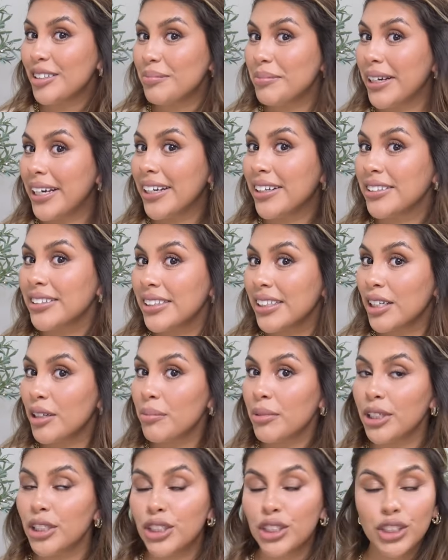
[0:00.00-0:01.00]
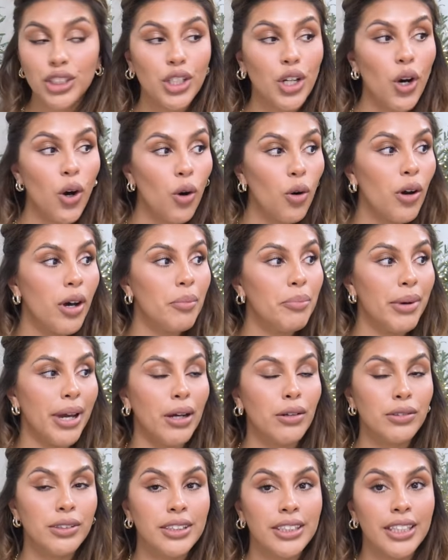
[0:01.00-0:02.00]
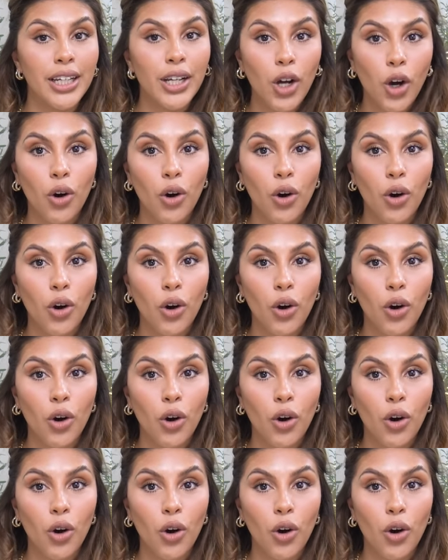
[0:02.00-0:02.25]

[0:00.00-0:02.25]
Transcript: My hair is gonna be so bouncy.